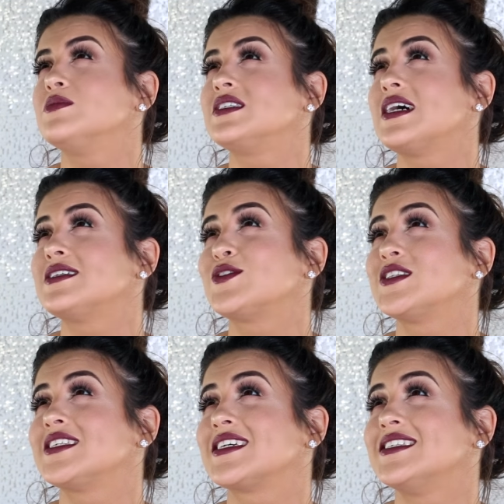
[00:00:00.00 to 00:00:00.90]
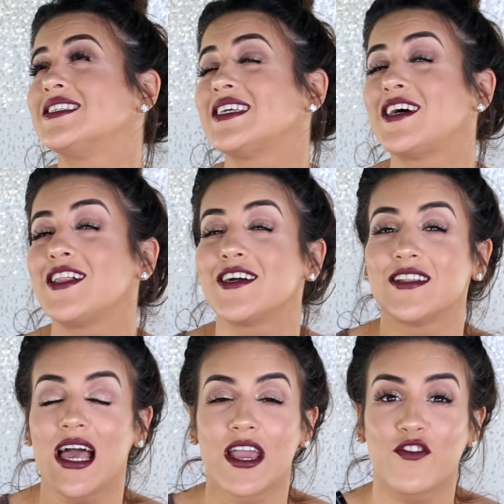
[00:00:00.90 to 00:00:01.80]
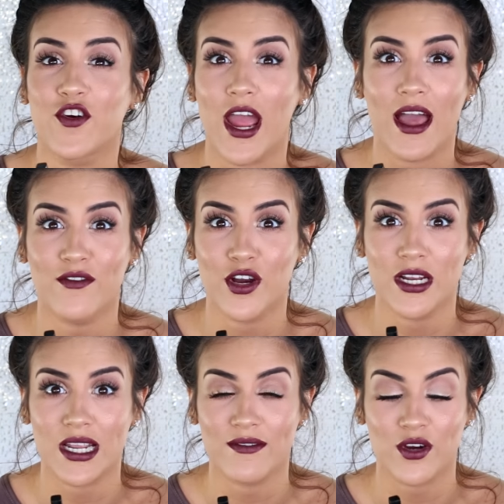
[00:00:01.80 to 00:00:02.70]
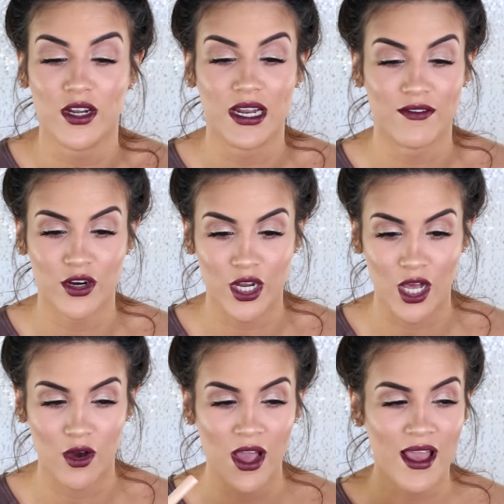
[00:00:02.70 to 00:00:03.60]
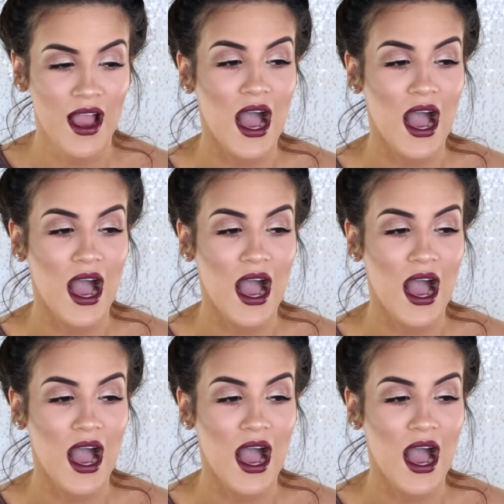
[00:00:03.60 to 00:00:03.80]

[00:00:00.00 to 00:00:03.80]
obsessed with this concealer like forever and ever and ever ago.